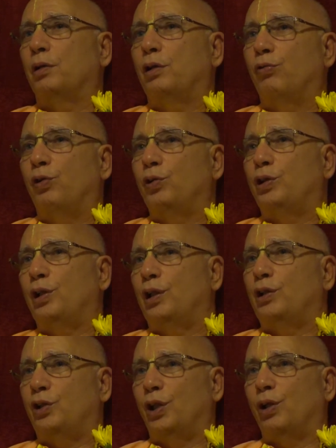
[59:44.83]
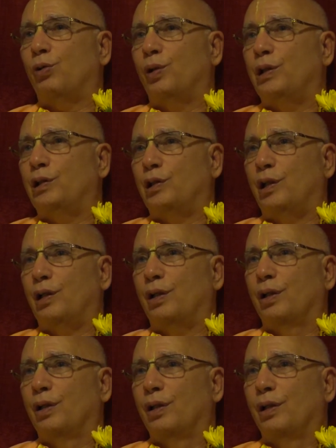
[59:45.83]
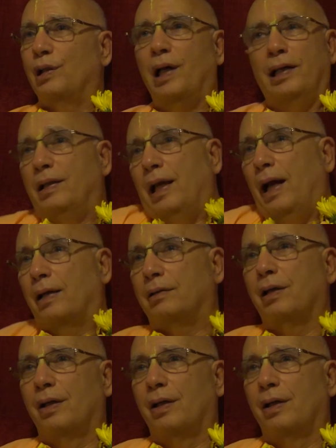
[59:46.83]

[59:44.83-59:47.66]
devotion is increasing. Like that.